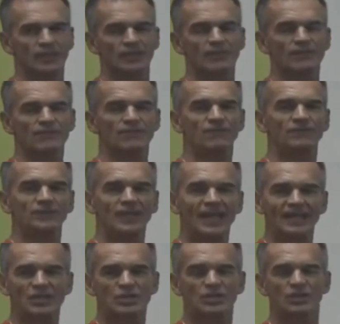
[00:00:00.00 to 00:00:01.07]
the
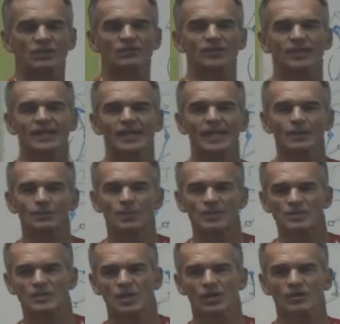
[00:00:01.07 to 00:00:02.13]
flexion of the hip
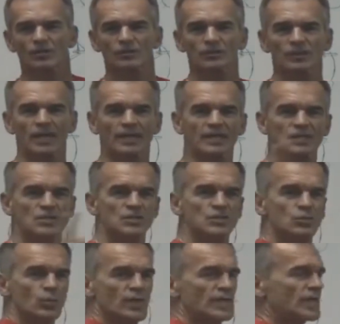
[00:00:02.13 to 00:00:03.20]
as our leg is
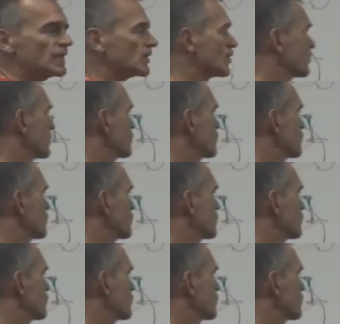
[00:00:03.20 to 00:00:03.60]
swinging